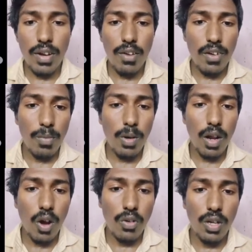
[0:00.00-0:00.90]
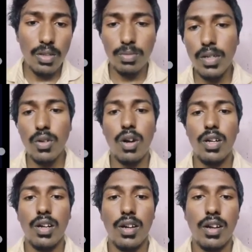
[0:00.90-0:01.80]
Favorable outcomes by
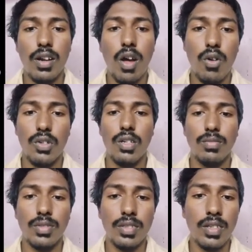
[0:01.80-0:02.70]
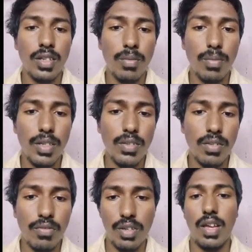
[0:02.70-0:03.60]
total outcomes
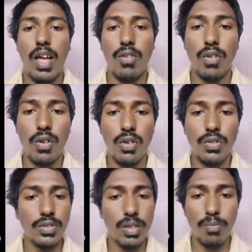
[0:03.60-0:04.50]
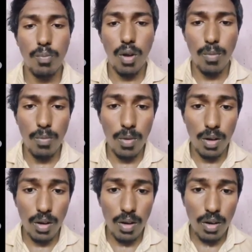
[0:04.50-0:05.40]
means we have no some
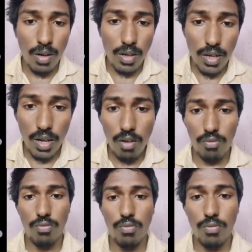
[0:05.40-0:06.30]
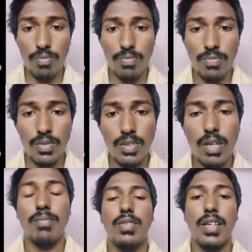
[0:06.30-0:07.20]
probability of
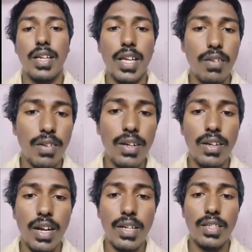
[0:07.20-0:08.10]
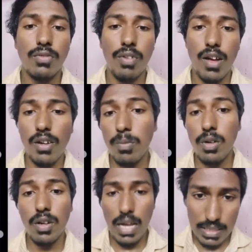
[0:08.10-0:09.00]
something event that is
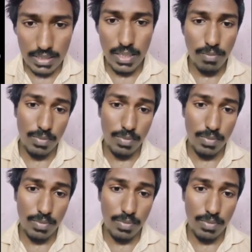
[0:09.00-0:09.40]
favorable to us.